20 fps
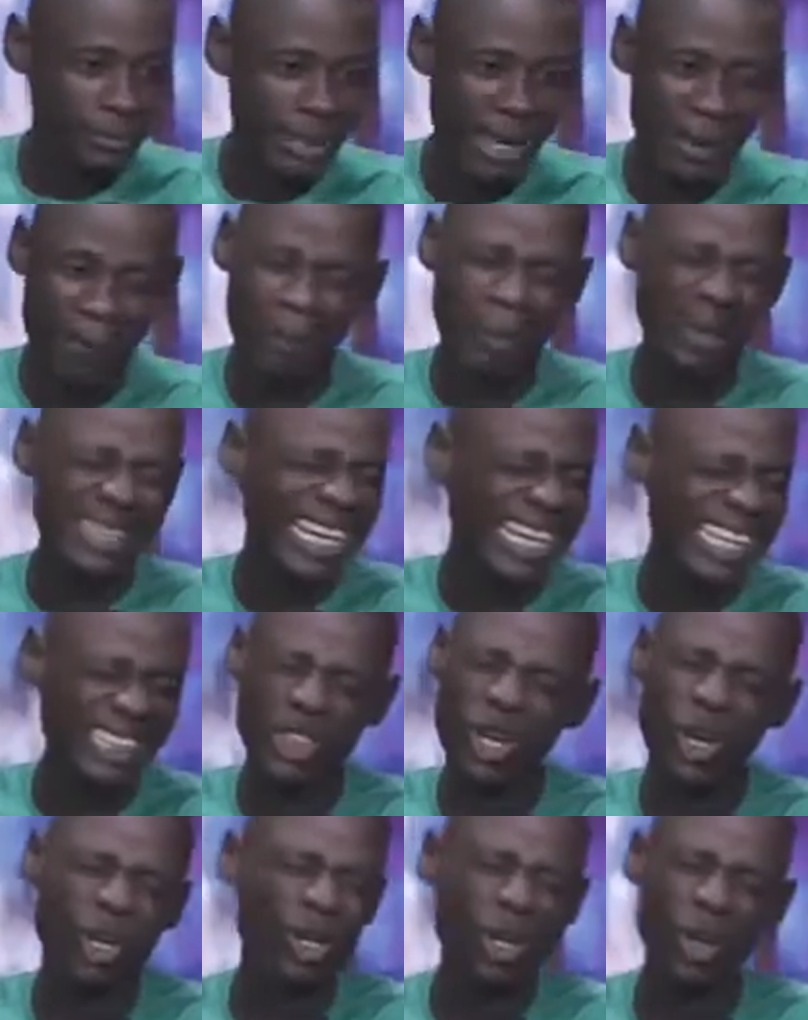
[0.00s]
But they
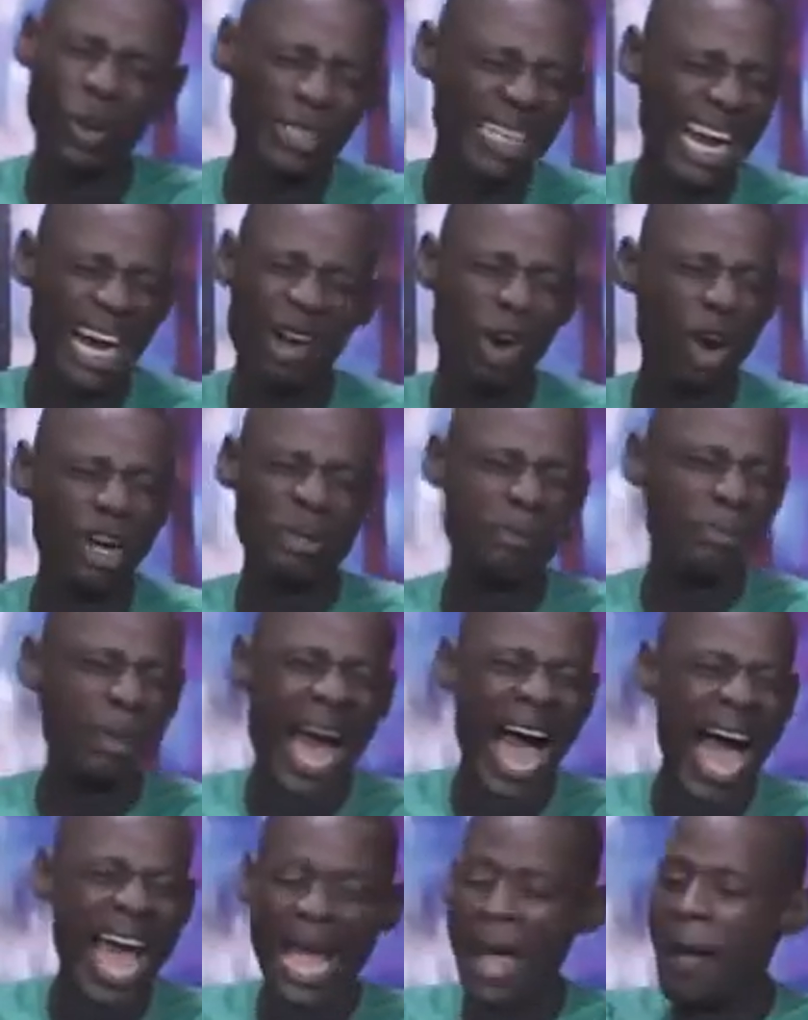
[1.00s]
don't know that God,
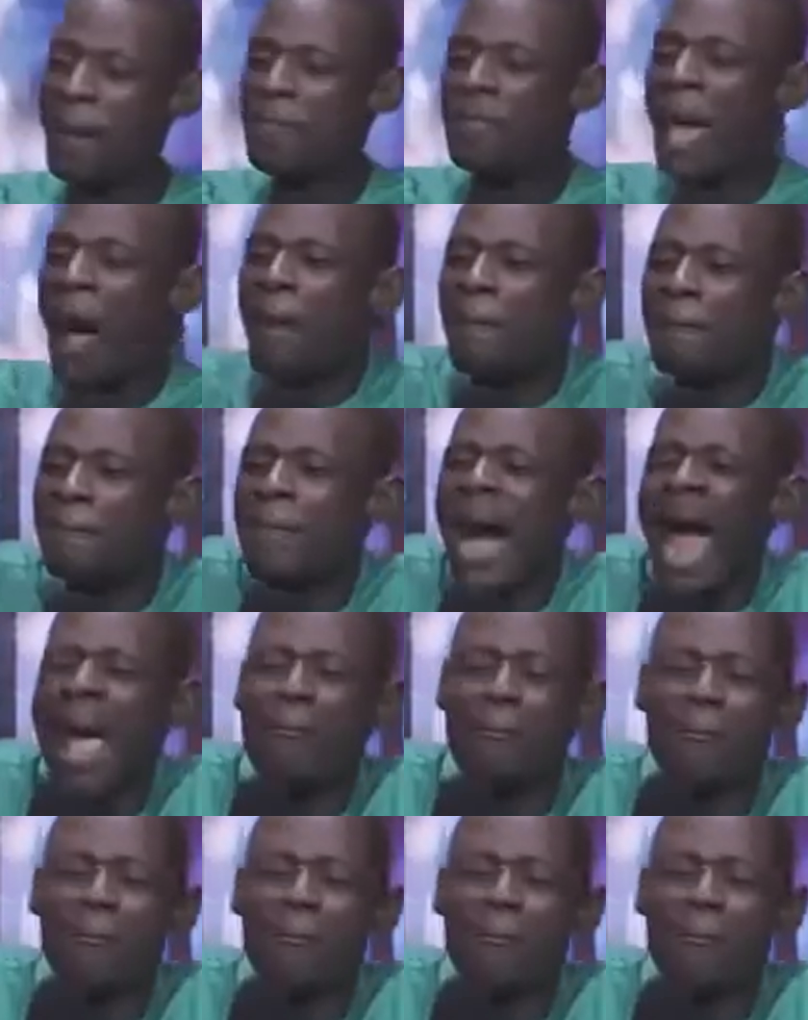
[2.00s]
my